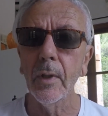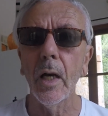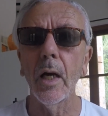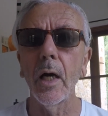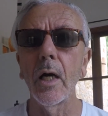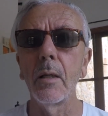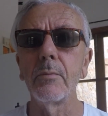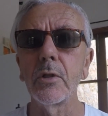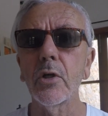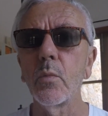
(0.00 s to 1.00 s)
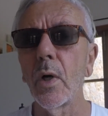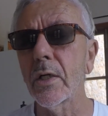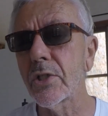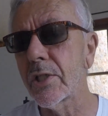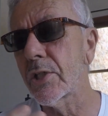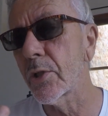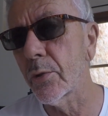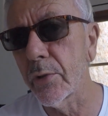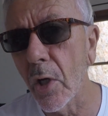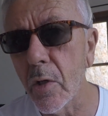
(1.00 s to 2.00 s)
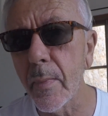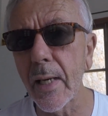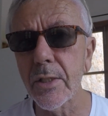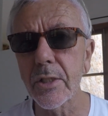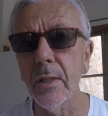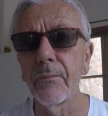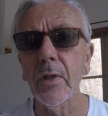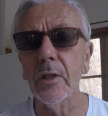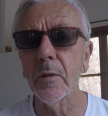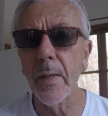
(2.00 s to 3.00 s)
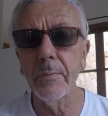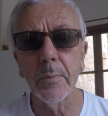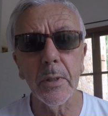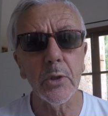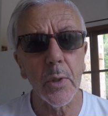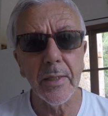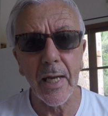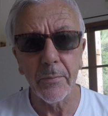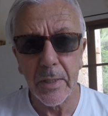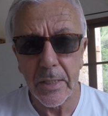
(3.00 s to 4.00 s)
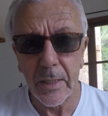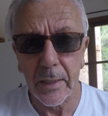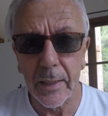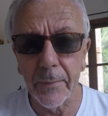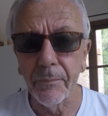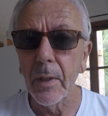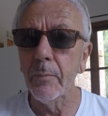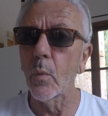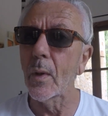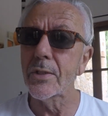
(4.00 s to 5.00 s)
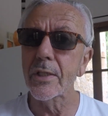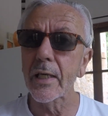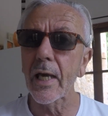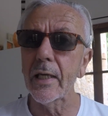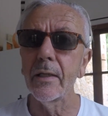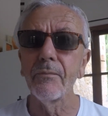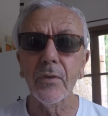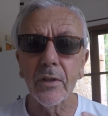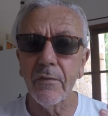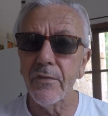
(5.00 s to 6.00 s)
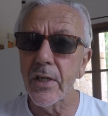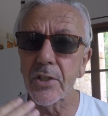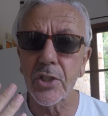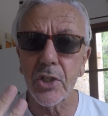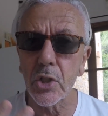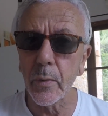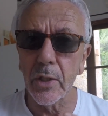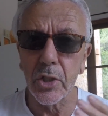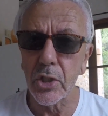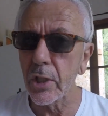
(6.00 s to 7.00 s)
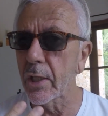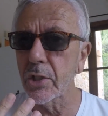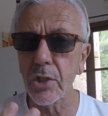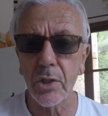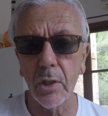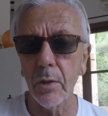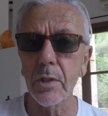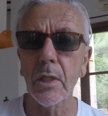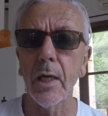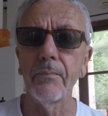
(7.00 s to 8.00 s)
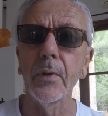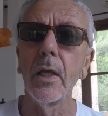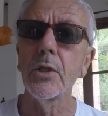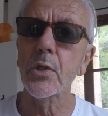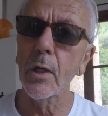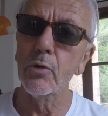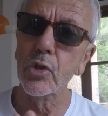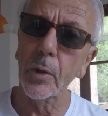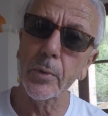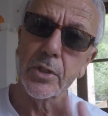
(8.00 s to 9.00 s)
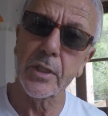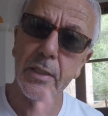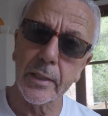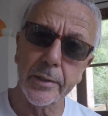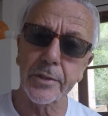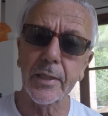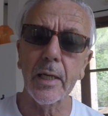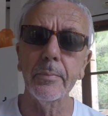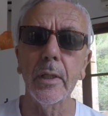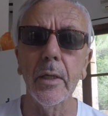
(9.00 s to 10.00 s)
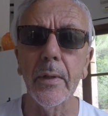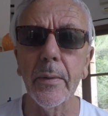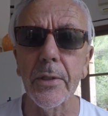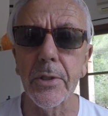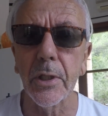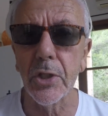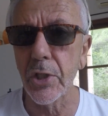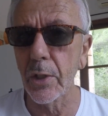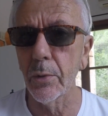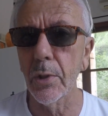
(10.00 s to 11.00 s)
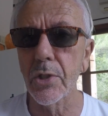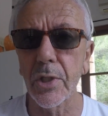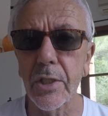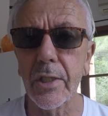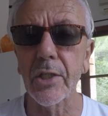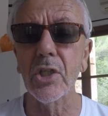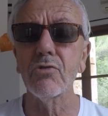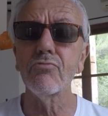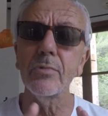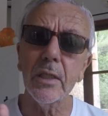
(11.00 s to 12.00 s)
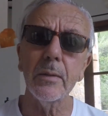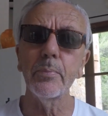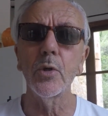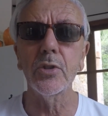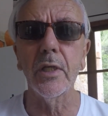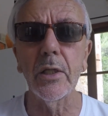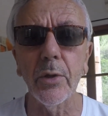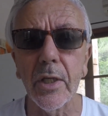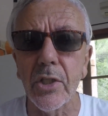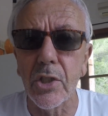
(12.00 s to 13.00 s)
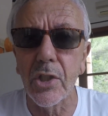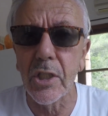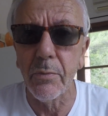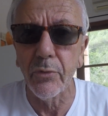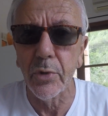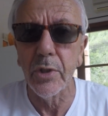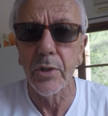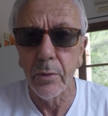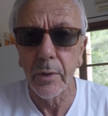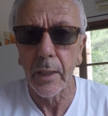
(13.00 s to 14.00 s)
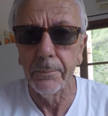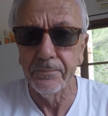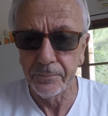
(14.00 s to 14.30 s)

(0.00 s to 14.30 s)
You can work as digital nomads. A lot of people have been doing that recently. But once again, the visa situation changes the whole time. So I'll drop those details down below anyway so you can check all those things out. So it's really important that you look into these things before you do come.